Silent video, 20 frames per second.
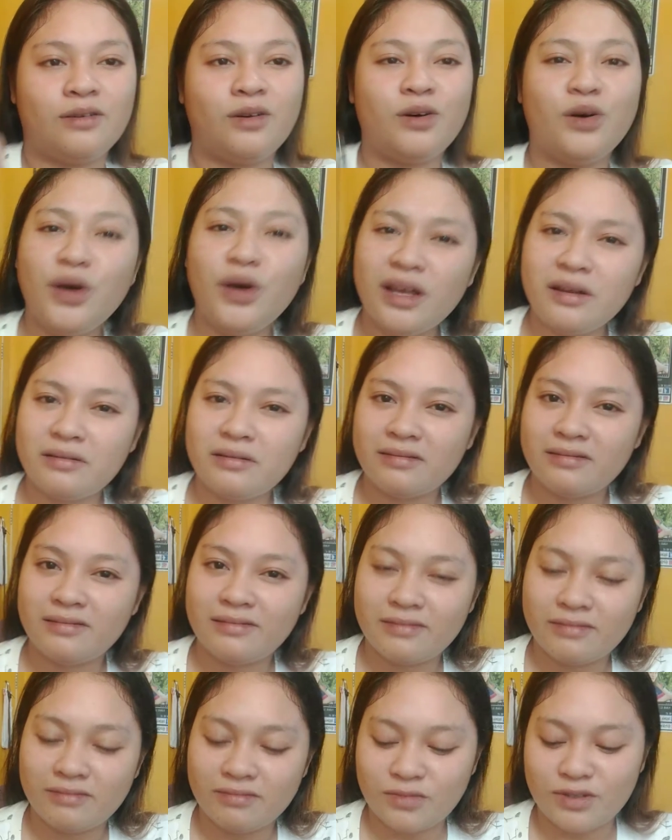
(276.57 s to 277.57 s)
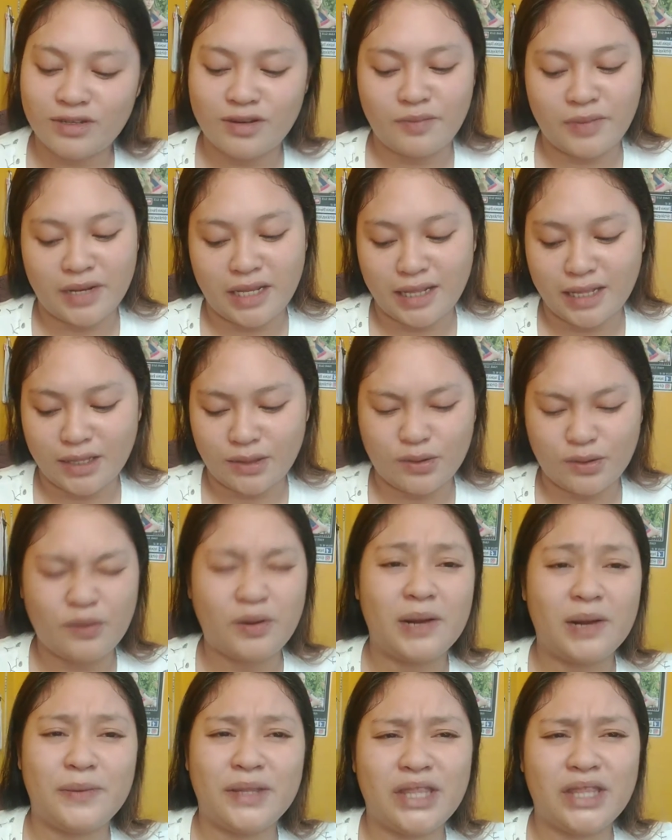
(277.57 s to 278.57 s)
Oh! So many na to.
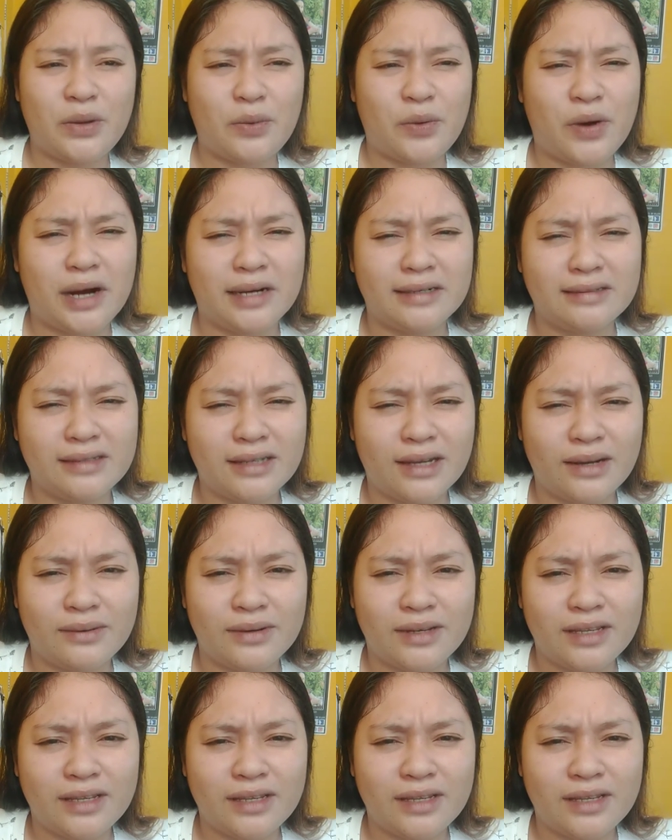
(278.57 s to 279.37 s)
Wala man tayo ward ka.